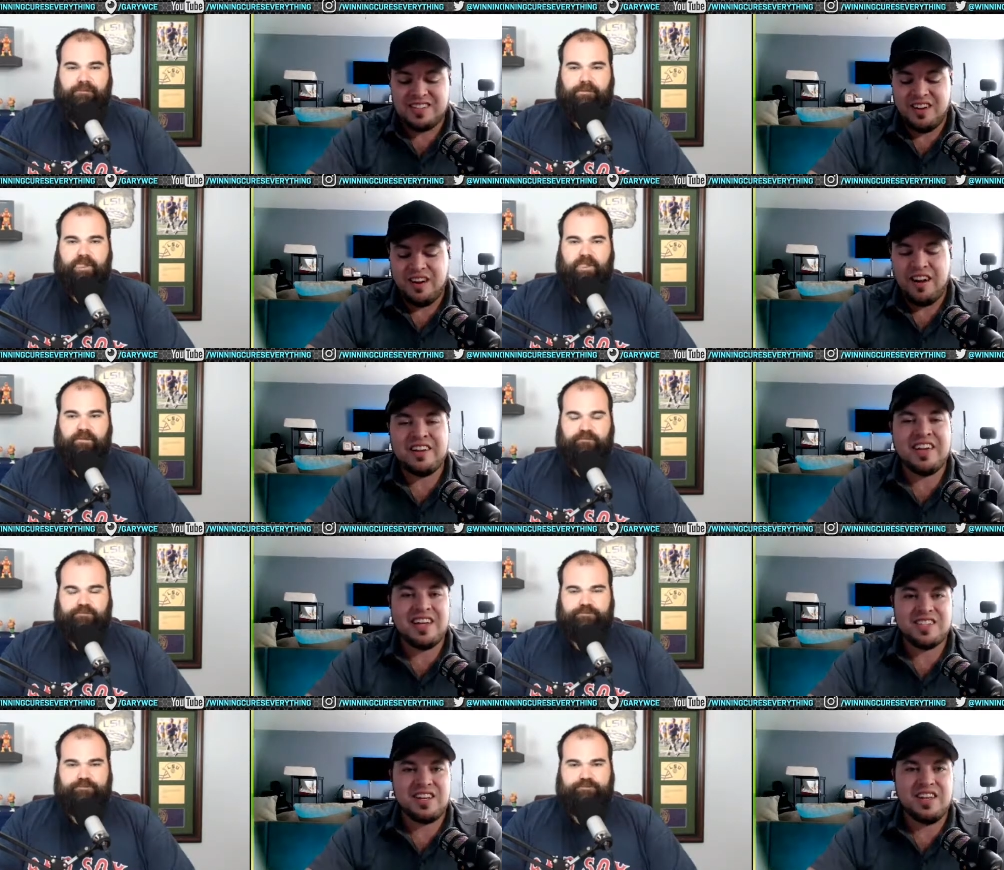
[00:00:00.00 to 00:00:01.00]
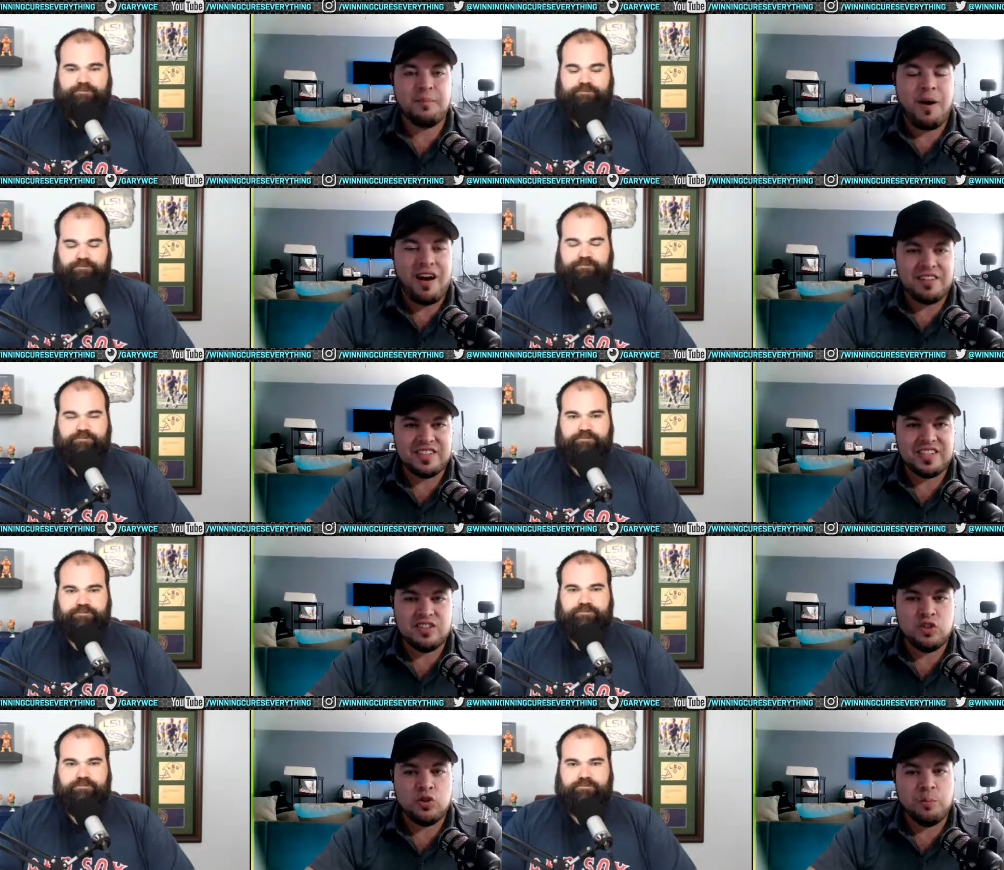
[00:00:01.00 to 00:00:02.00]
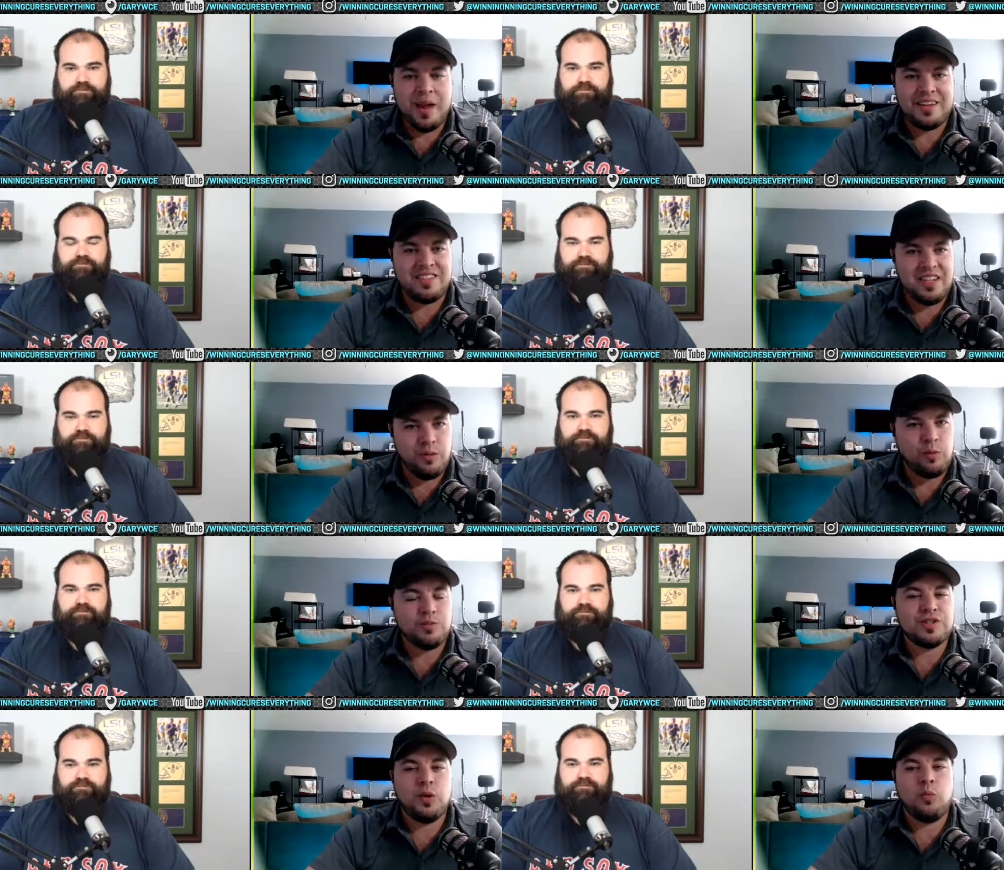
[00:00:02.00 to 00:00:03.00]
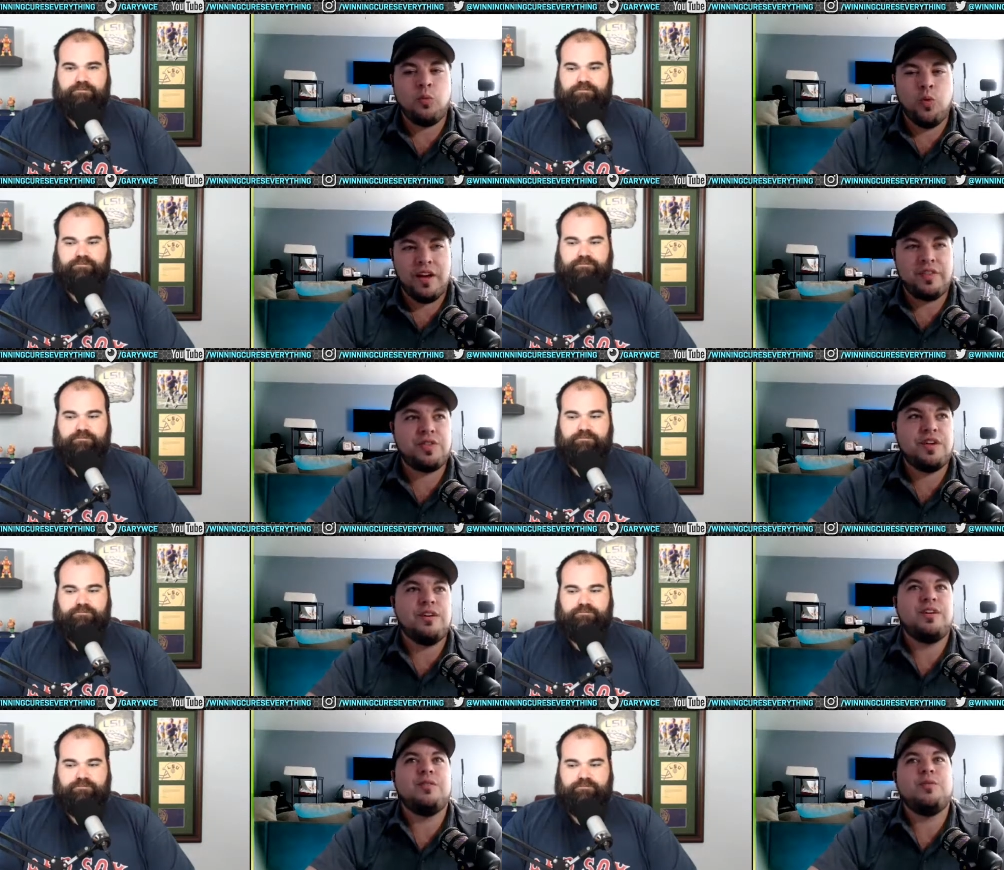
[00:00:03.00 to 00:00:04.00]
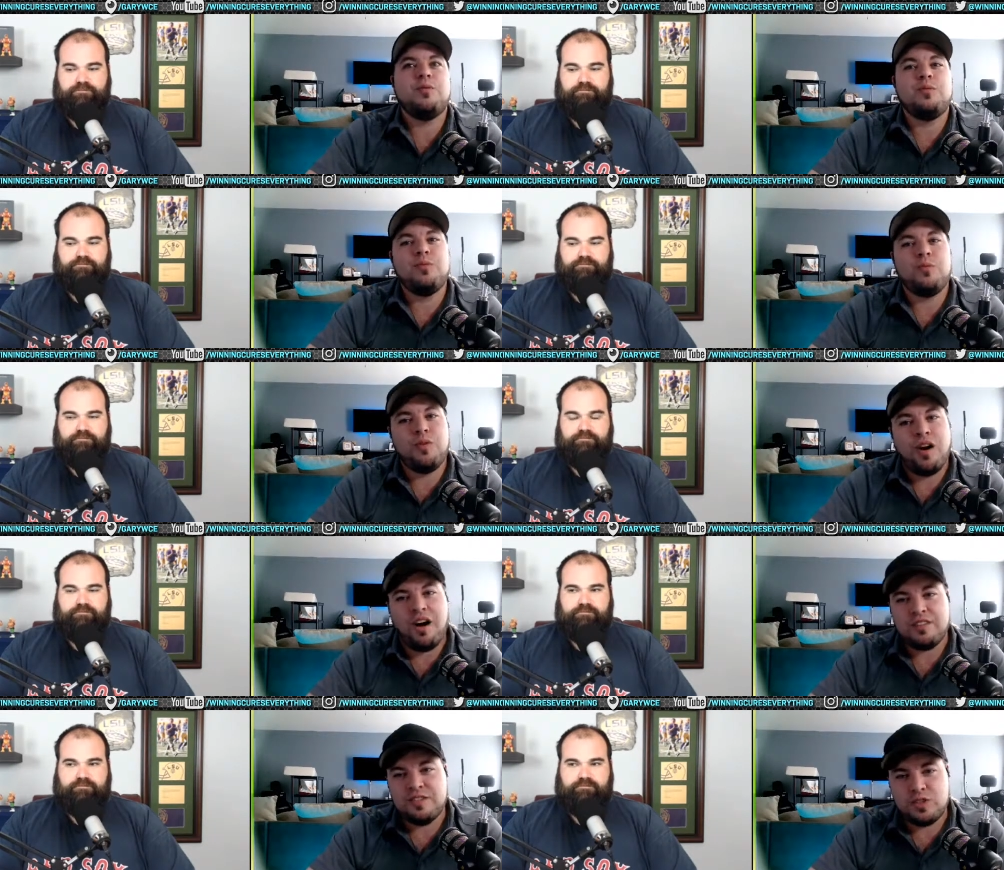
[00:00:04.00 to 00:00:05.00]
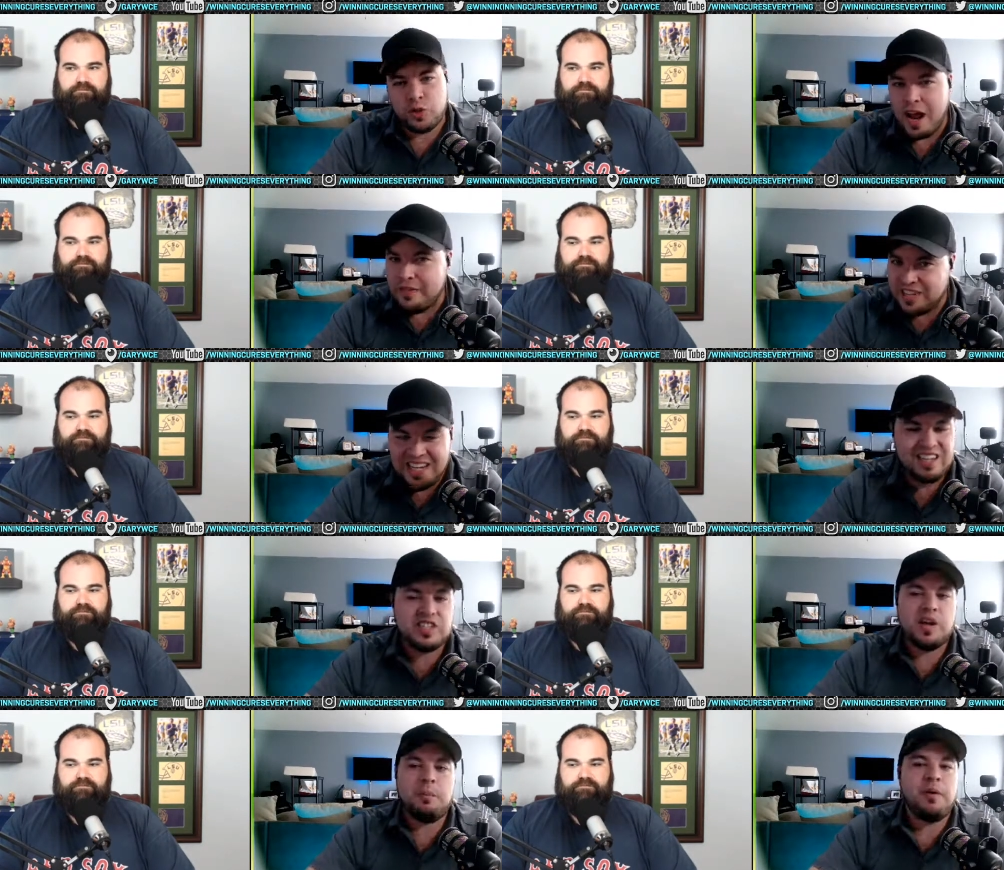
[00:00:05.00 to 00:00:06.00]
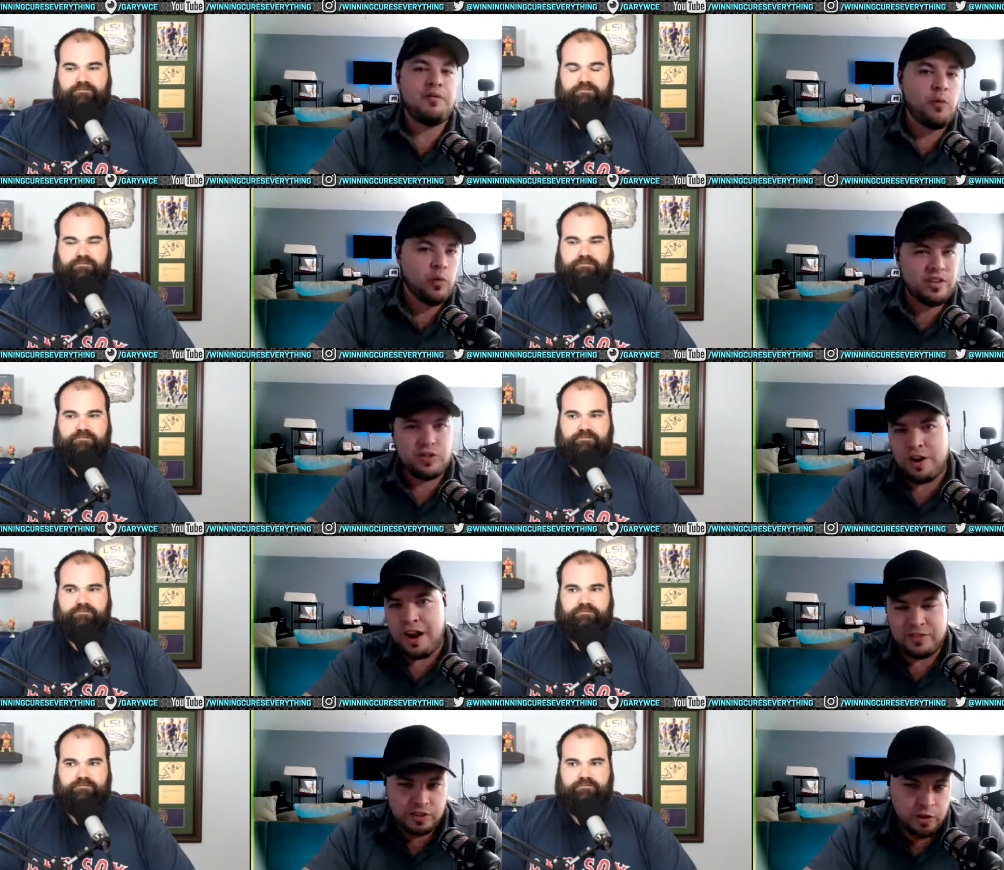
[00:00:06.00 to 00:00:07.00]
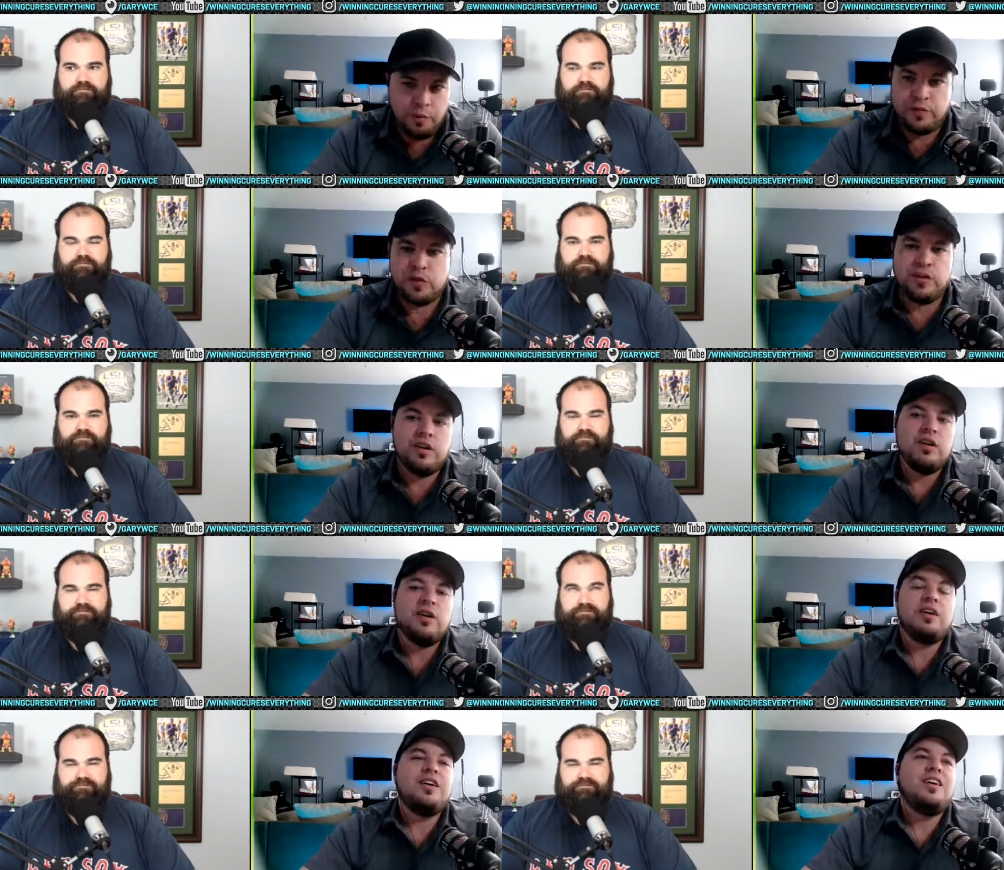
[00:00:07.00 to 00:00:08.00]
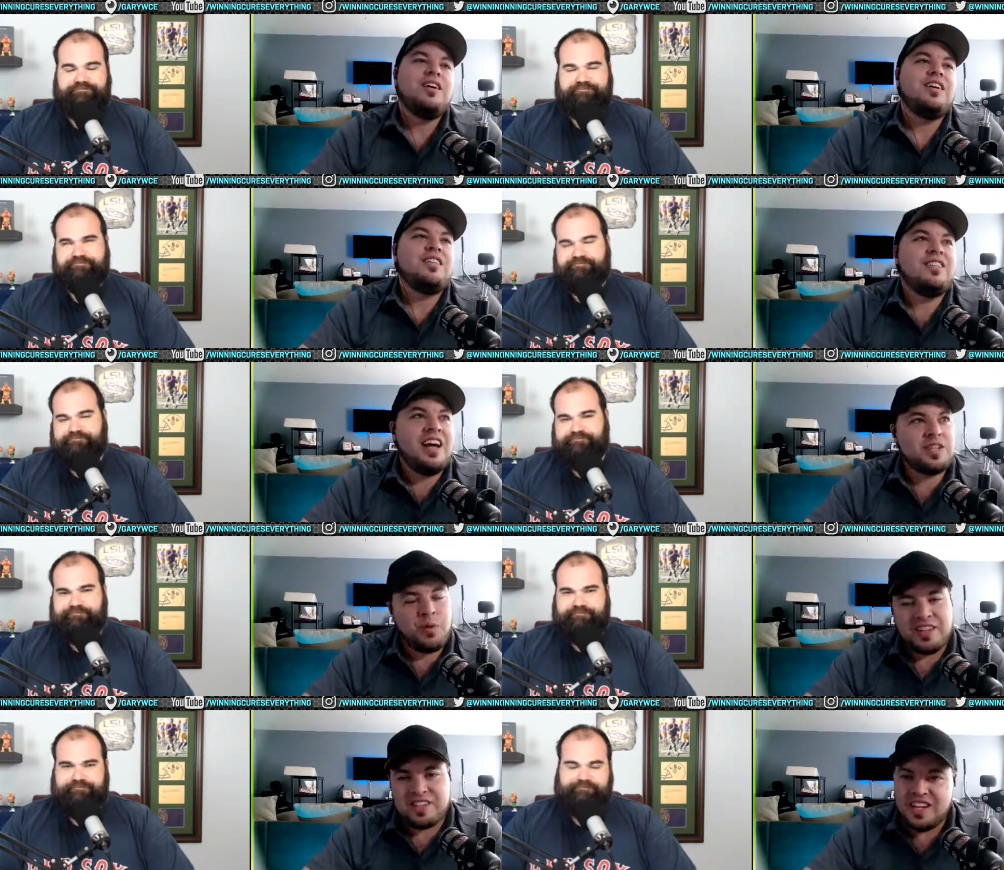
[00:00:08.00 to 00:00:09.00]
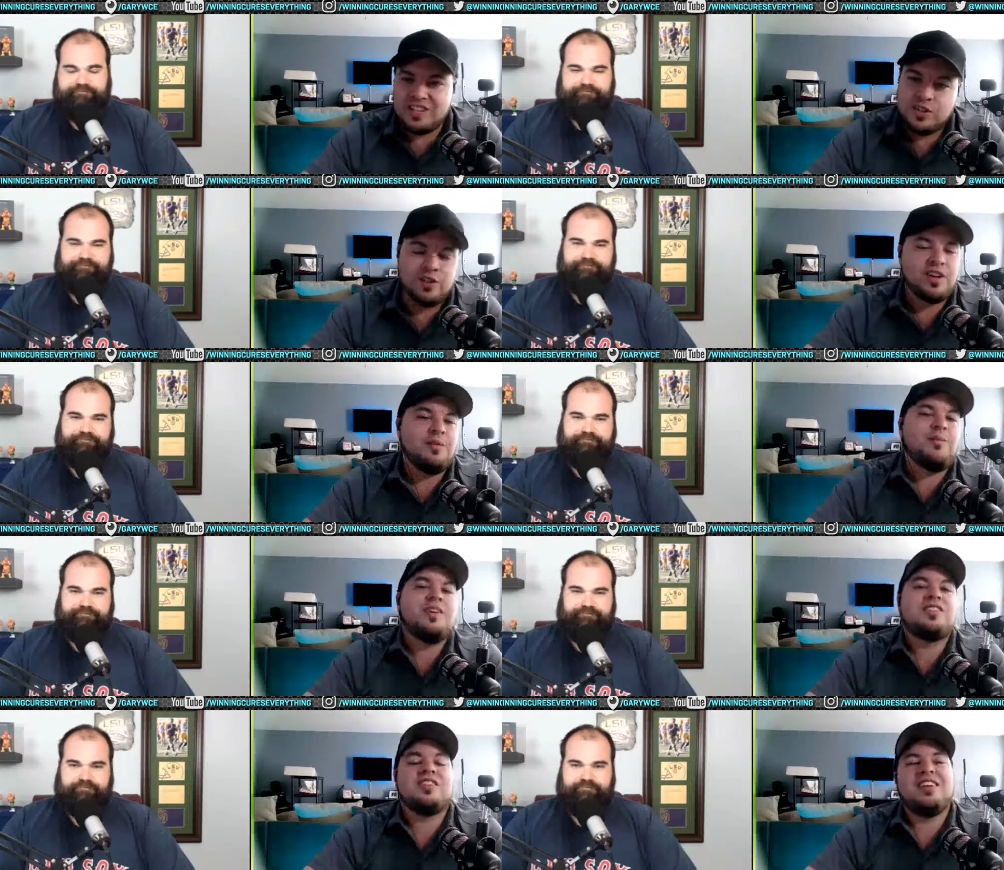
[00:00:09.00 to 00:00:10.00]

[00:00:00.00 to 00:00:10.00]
Speaker 1: uh, against league policy to make deals with uh, draftees before the draft is over. That's why the Saints took him. It's